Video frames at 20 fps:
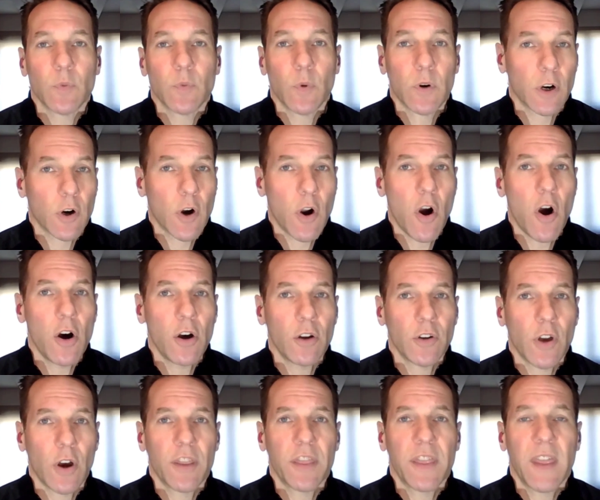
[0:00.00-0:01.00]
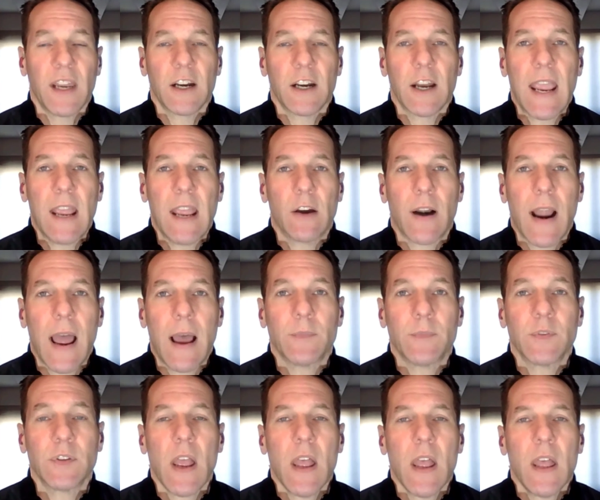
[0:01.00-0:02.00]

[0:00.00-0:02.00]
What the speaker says: what are called authenticator apps,